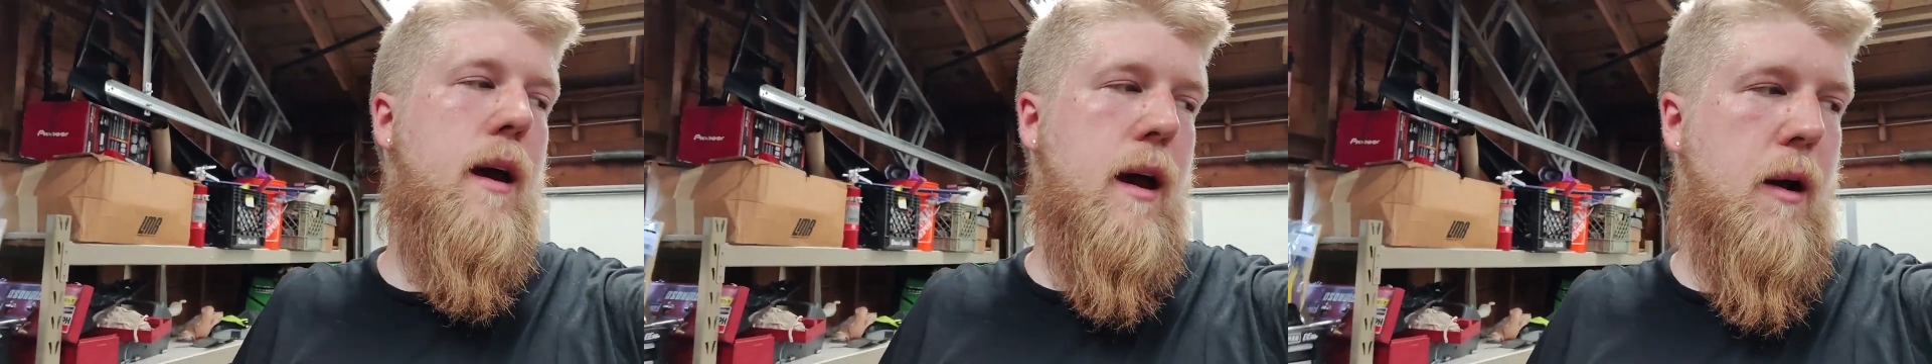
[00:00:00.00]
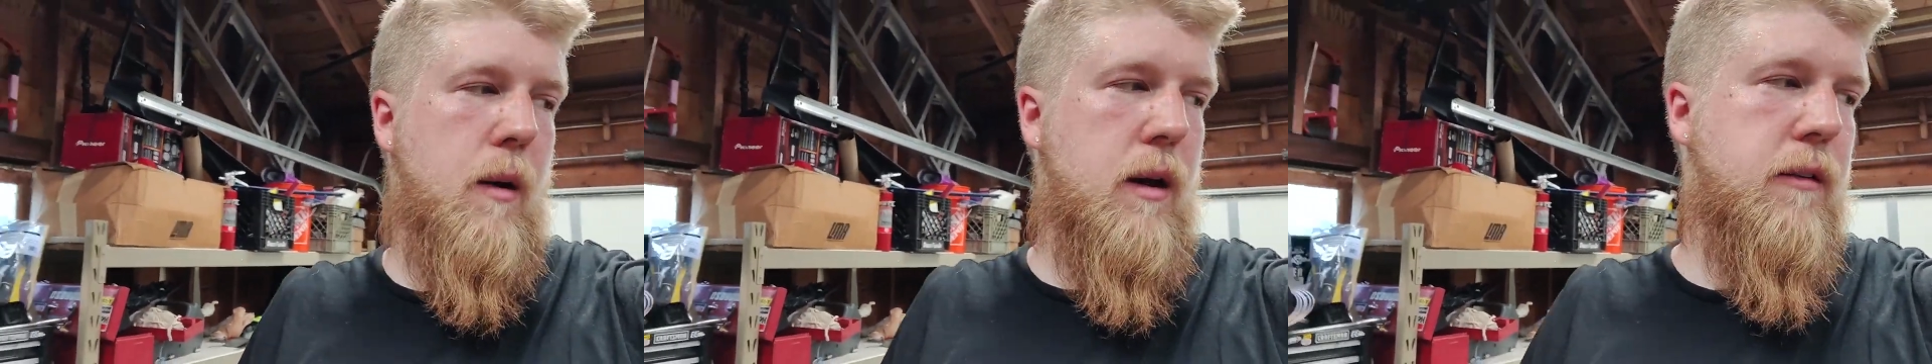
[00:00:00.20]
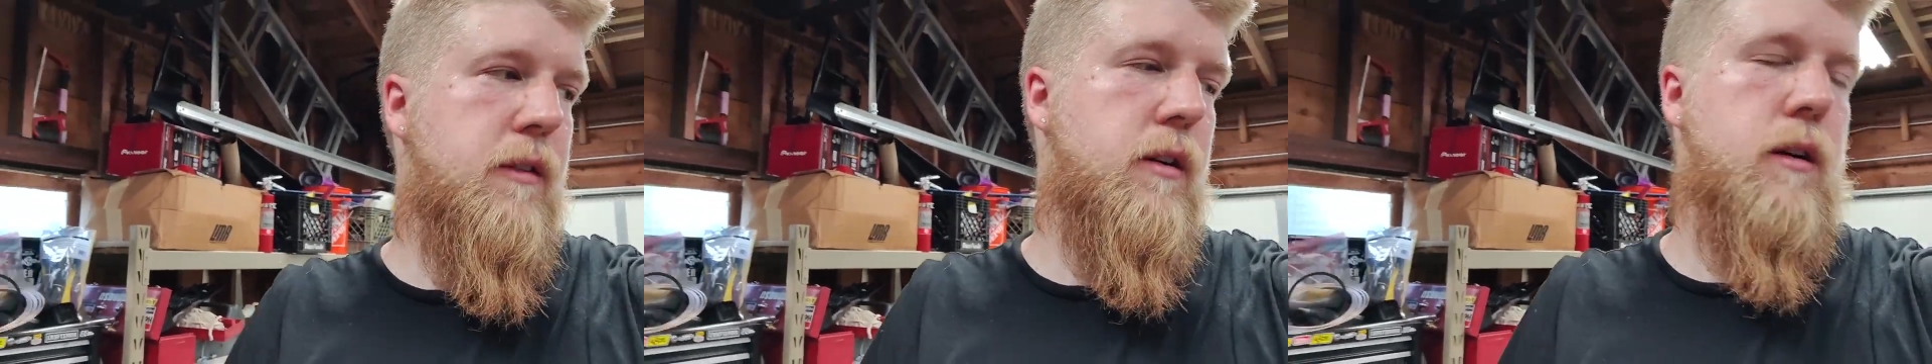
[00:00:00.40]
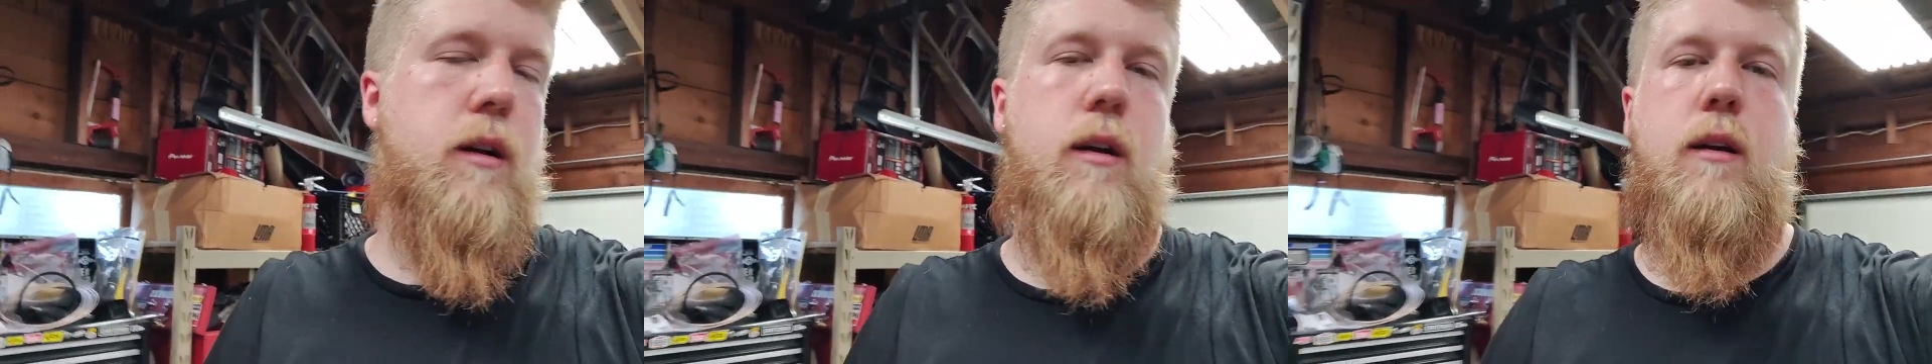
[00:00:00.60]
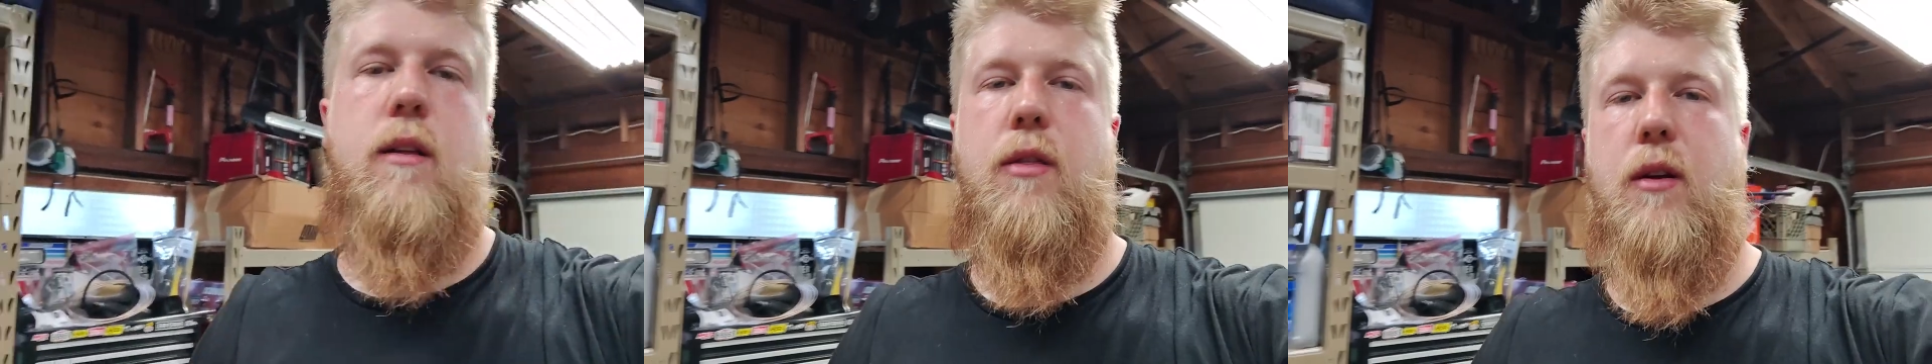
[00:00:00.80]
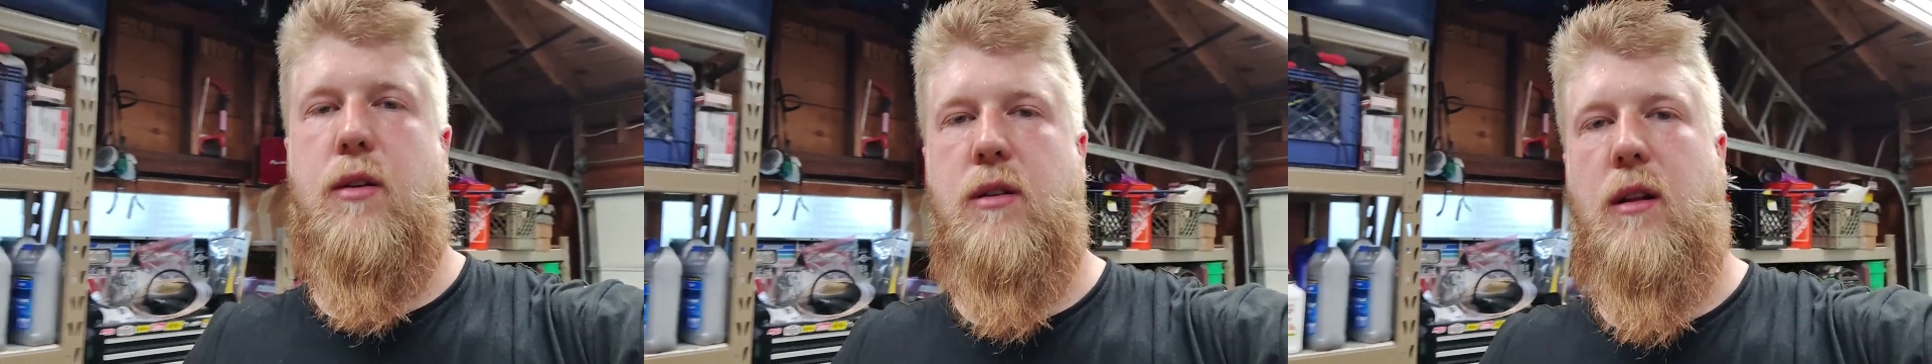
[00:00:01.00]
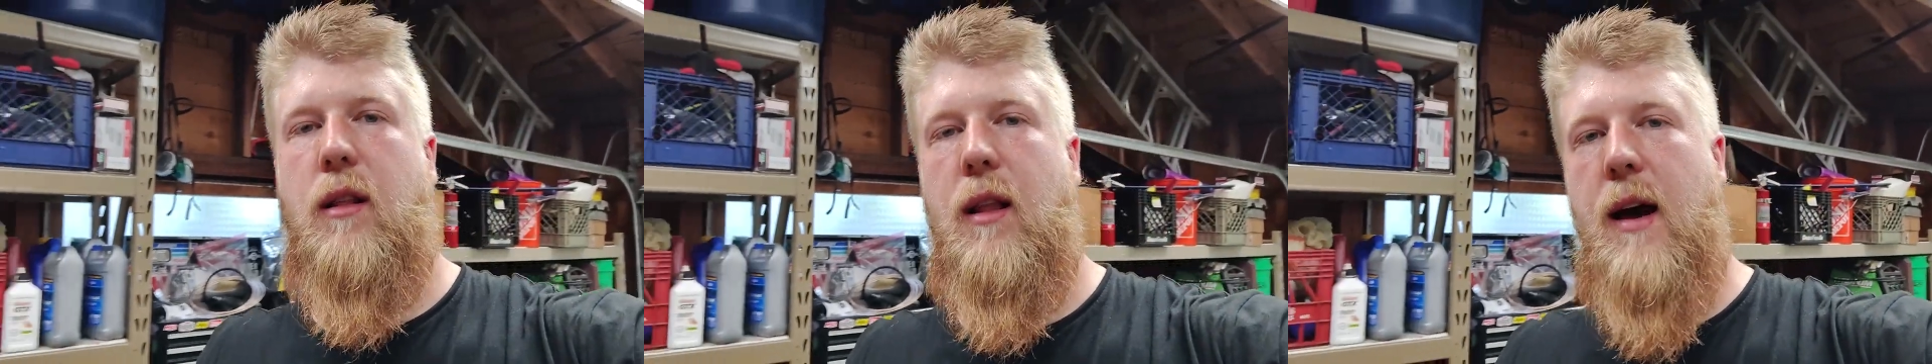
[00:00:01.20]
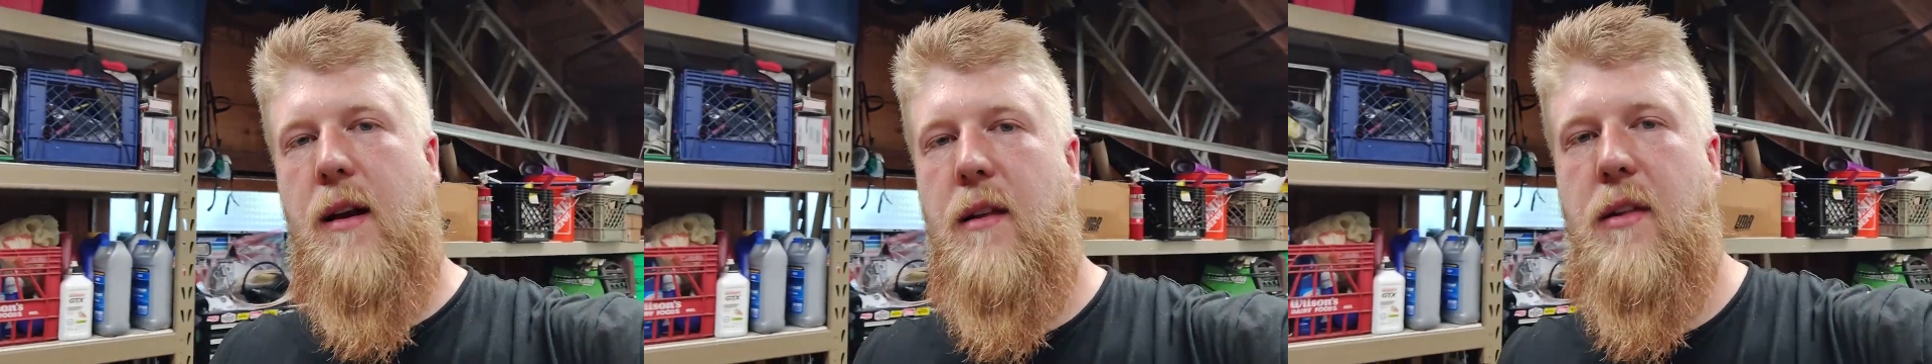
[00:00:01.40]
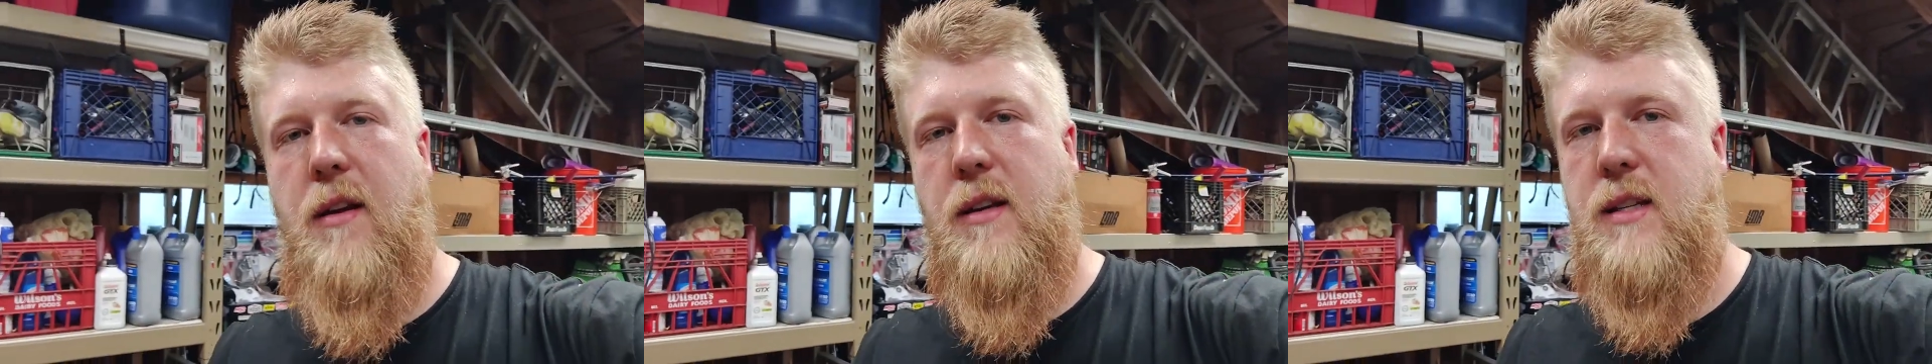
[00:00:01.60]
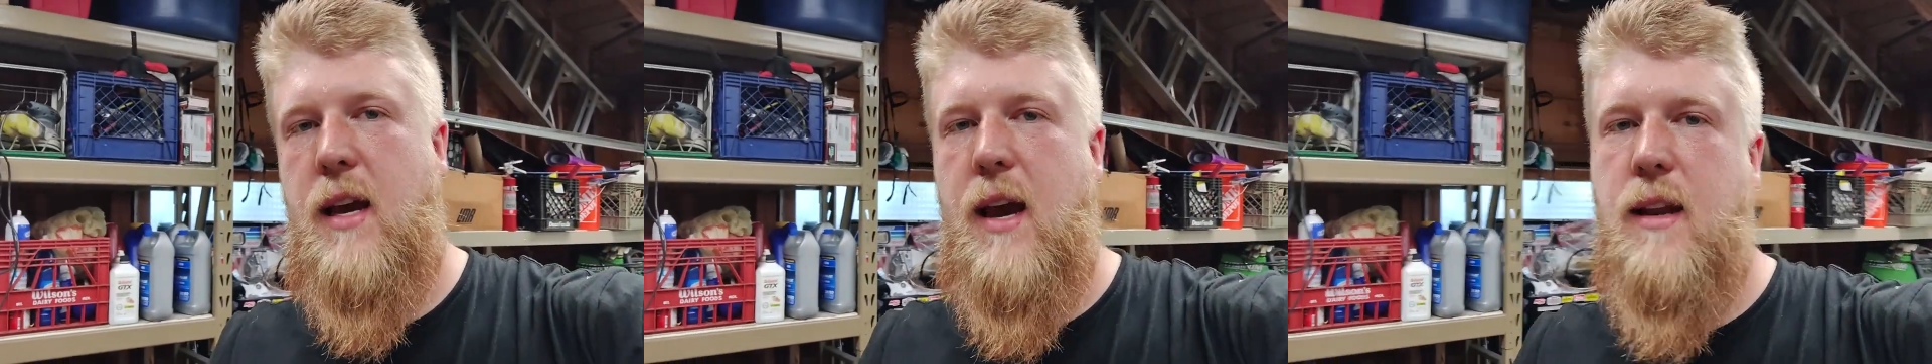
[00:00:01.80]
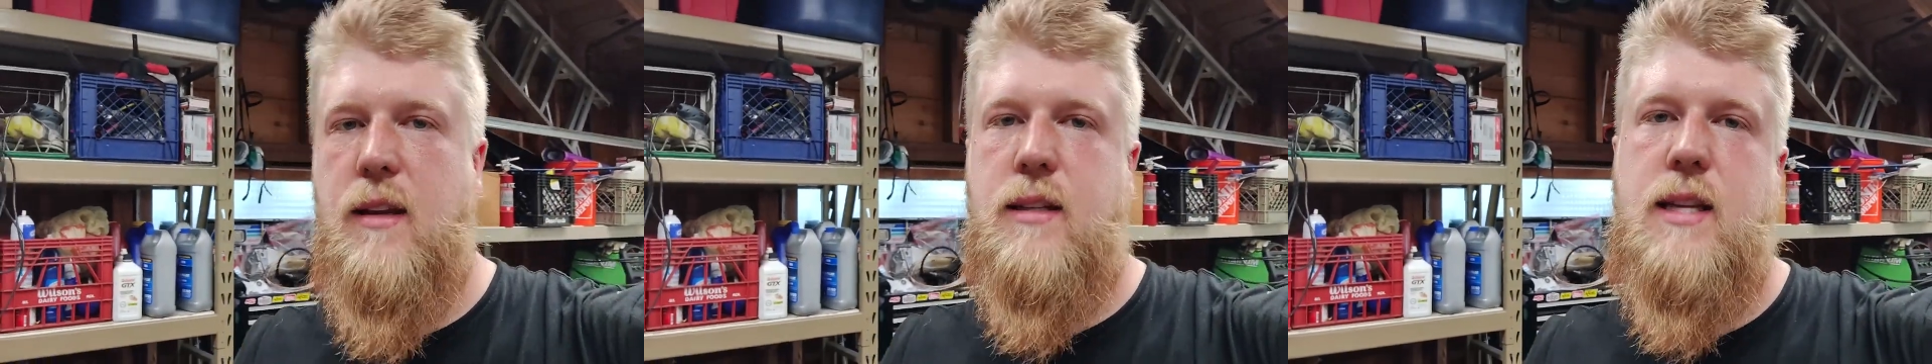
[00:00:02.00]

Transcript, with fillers: However, there's a lot of things I had